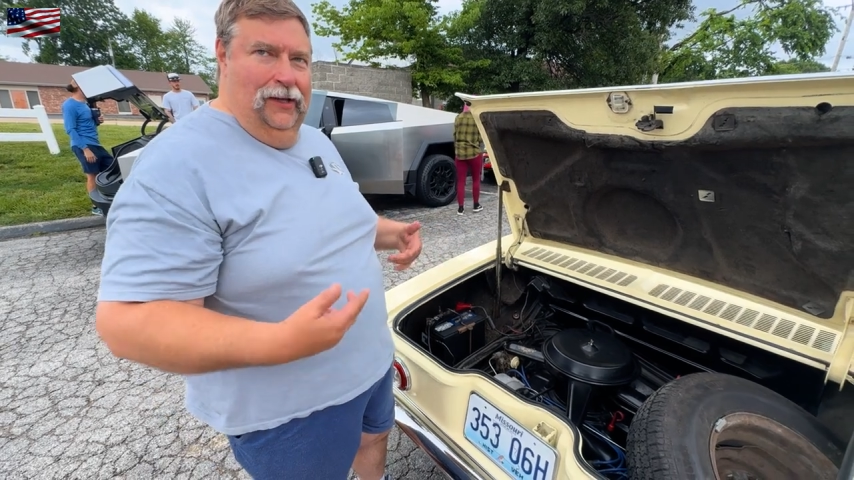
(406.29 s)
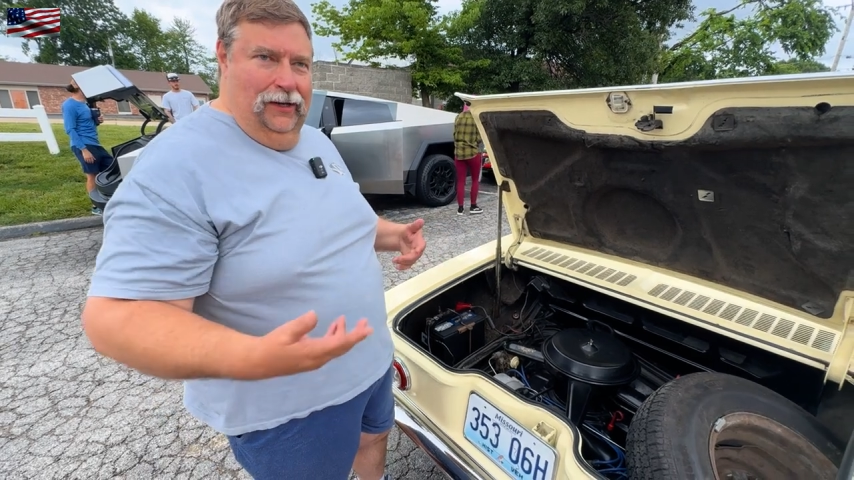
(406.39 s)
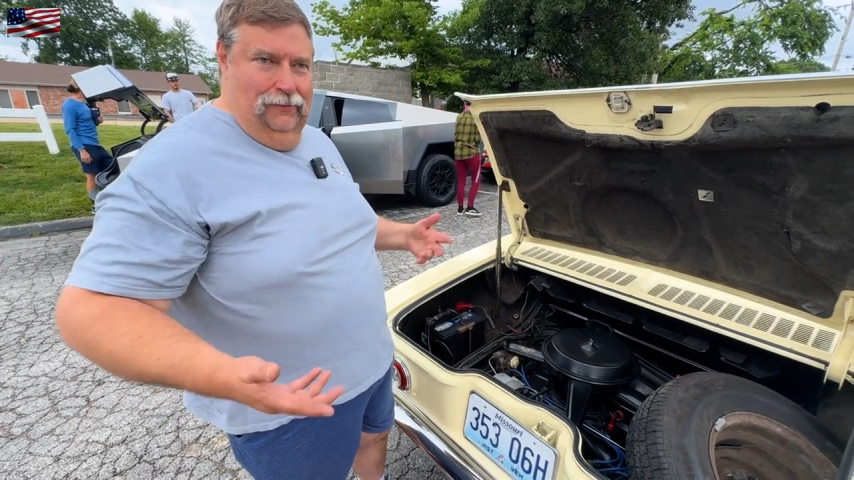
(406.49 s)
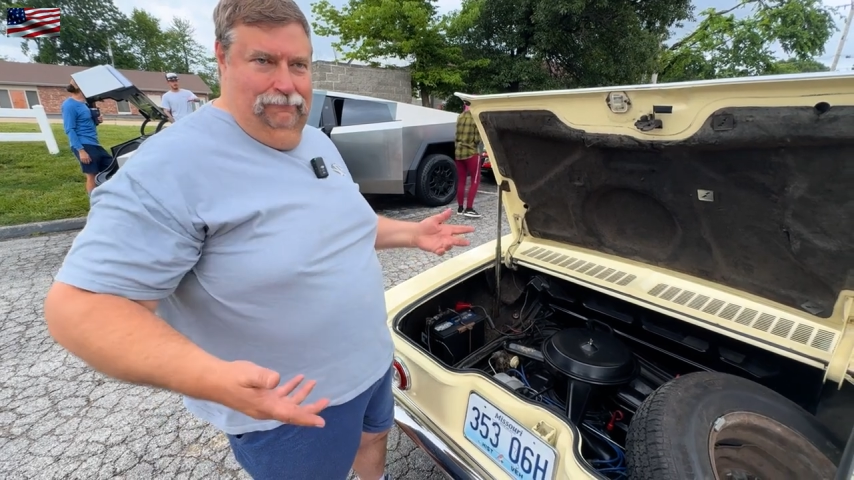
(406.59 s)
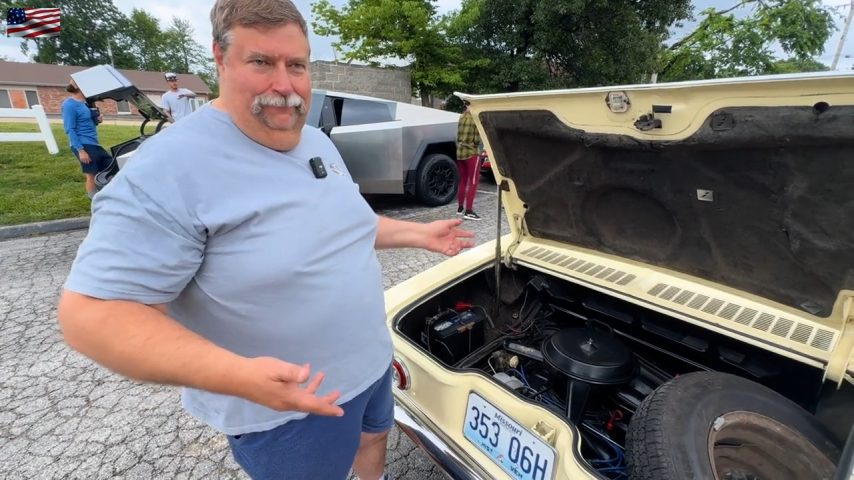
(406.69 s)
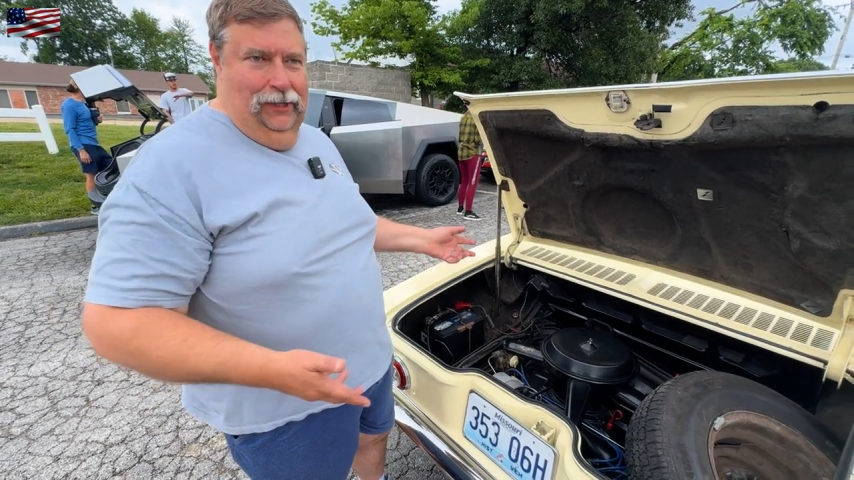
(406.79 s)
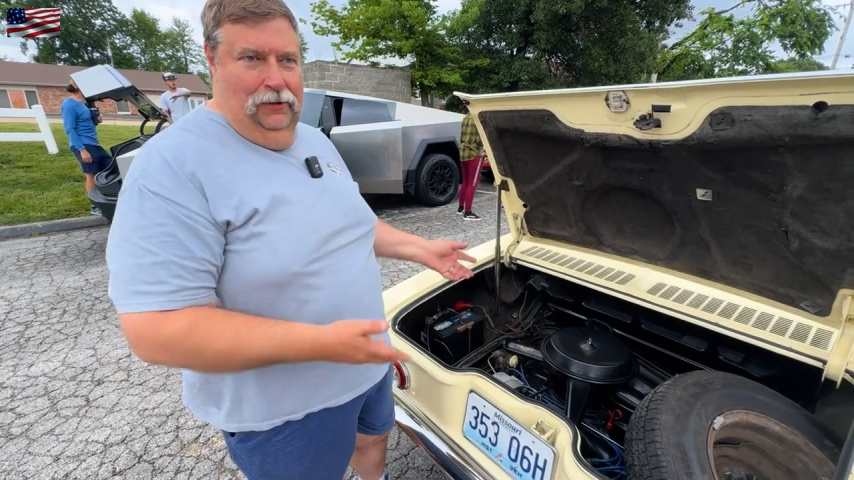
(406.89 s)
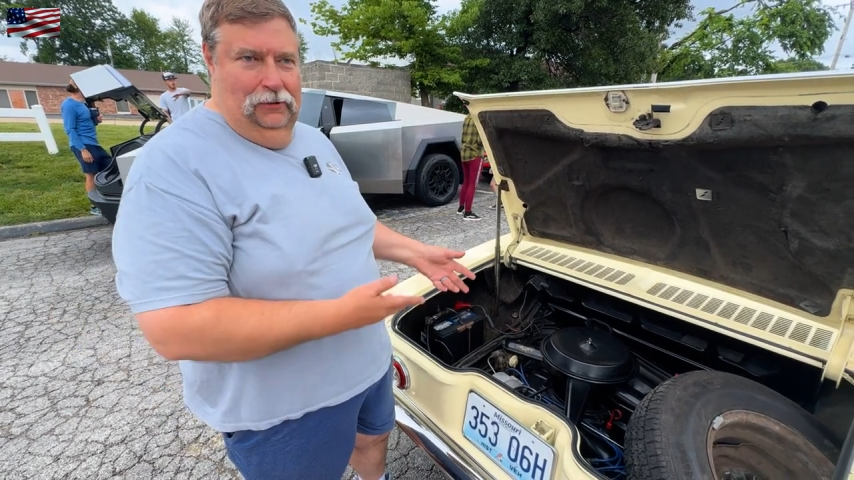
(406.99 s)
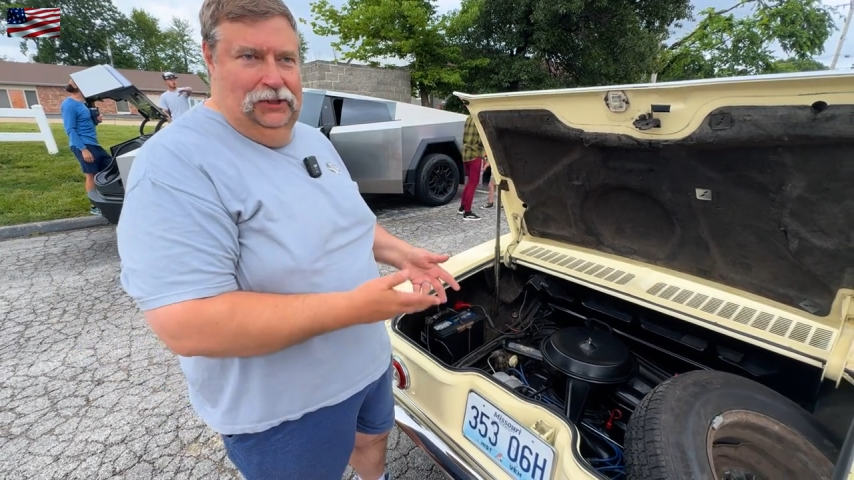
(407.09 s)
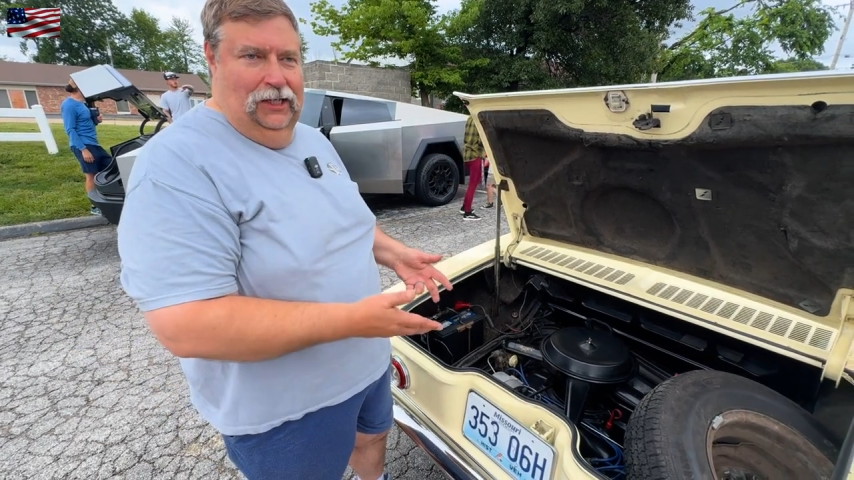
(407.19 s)
like
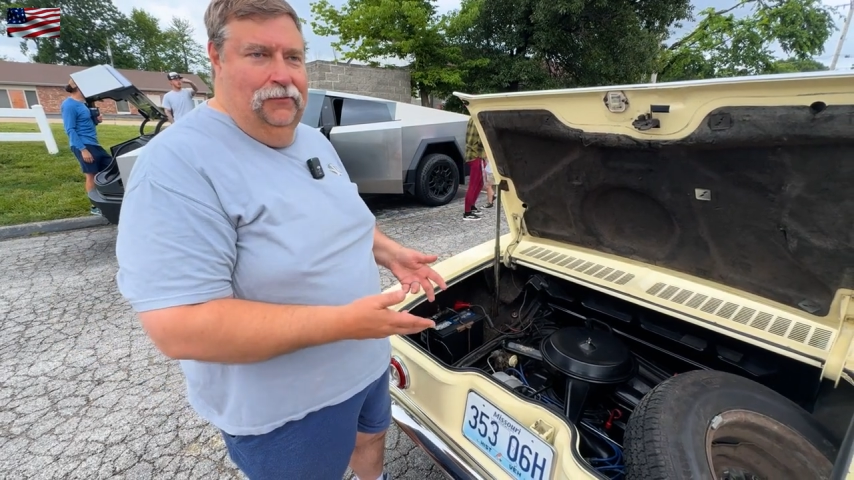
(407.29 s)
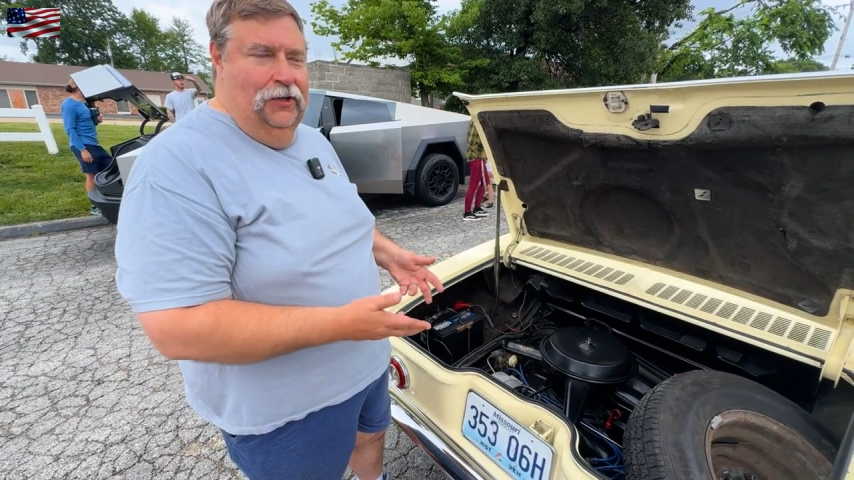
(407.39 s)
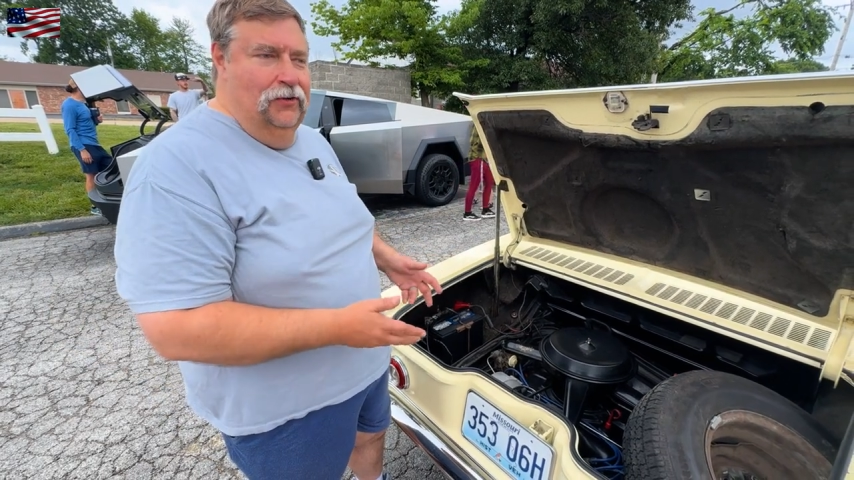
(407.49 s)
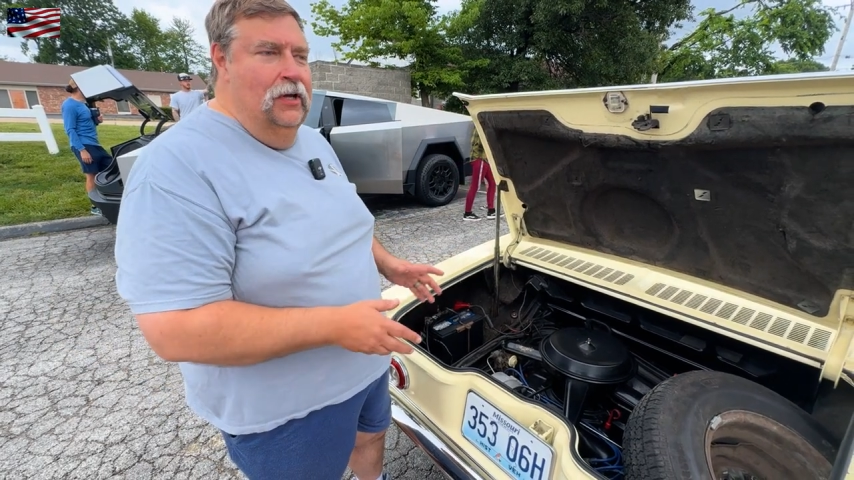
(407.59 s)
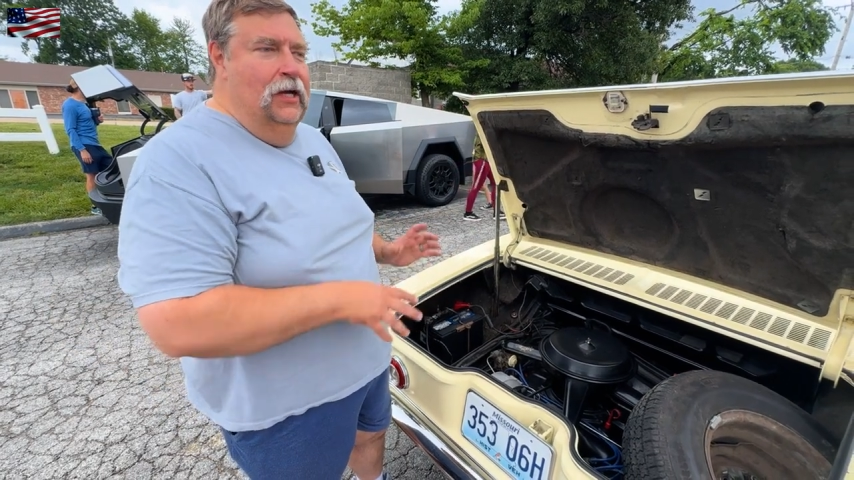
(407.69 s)
other Chevys.